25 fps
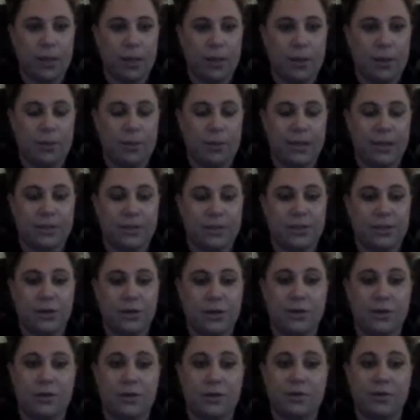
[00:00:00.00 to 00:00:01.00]
All right,
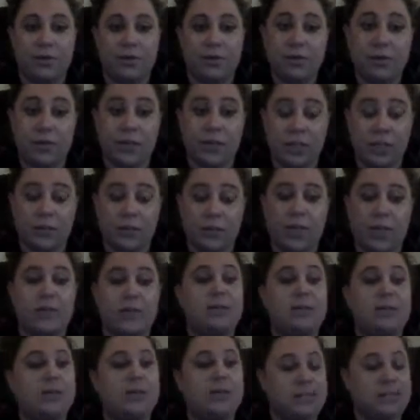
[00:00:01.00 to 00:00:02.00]
so for this
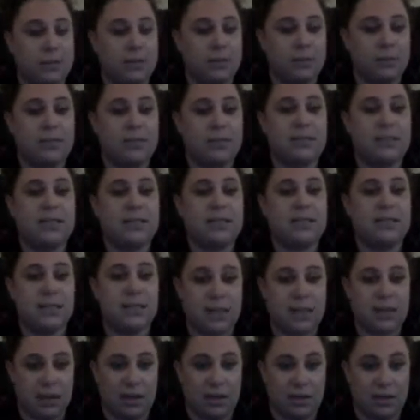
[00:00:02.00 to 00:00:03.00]
week, the syllabus is
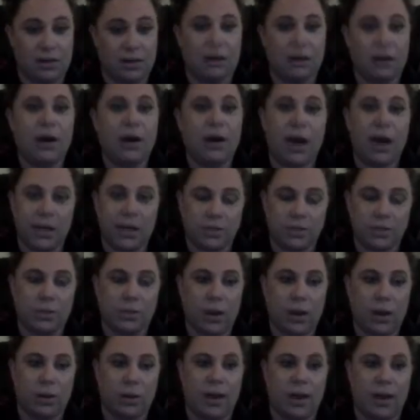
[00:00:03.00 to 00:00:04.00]
here as
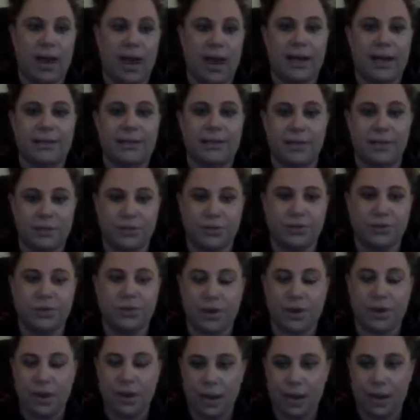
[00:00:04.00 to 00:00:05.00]
well as under
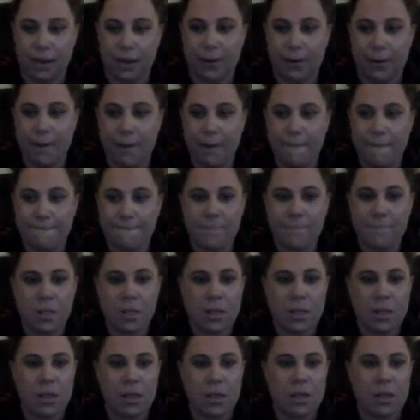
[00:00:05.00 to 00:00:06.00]
Start Here.
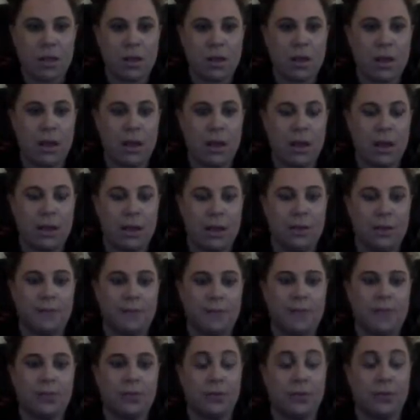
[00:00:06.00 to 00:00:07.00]

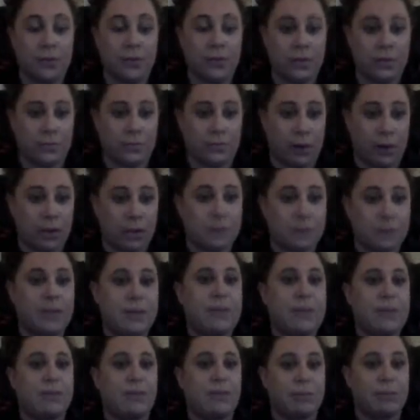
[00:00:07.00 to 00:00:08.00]
The response
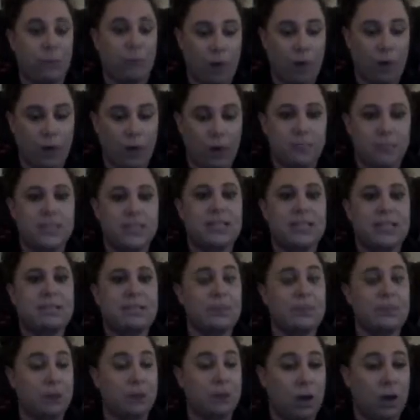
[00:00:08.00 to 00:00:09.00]
paper prompt is
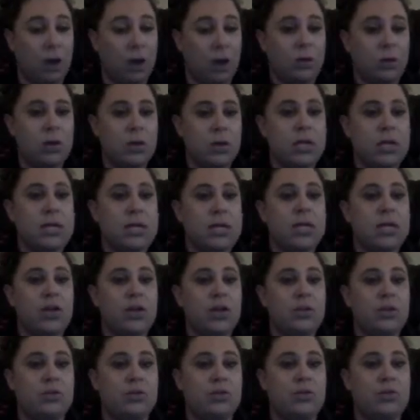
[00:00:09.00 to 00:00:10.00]
below.
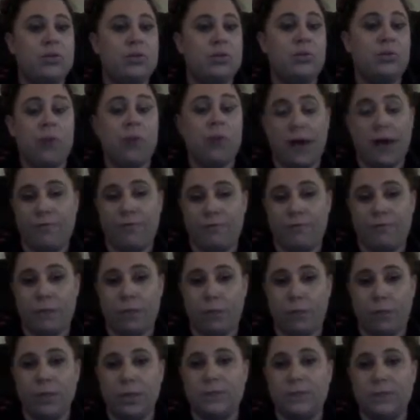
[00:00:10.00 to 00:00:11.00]
You will have
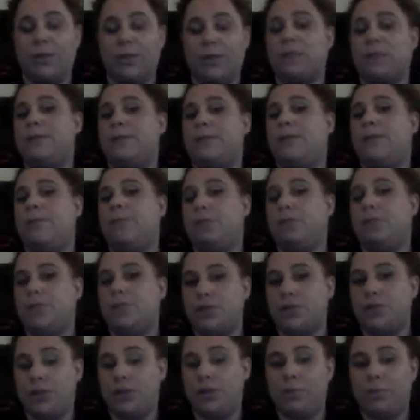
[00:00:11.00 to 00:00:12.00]
4 response
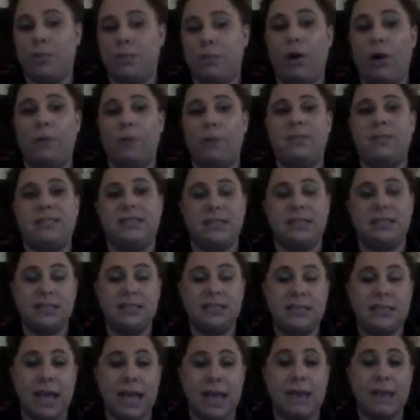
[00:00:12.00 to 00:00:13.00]
papers. The prompt is the
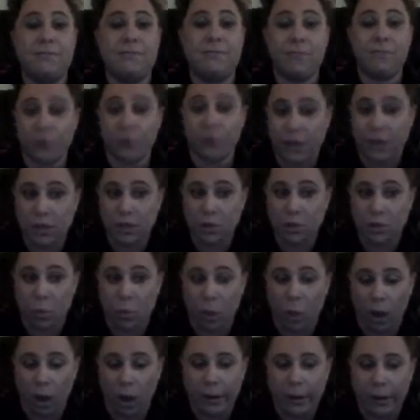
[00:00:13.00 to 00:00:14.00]
same for each
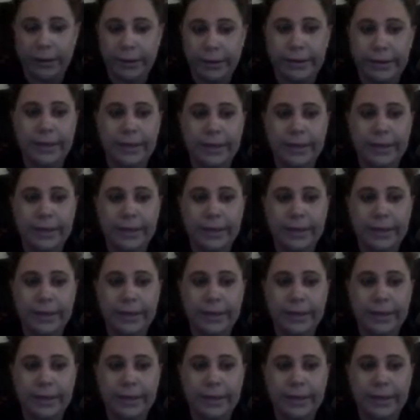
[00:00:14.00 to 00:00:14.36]
one.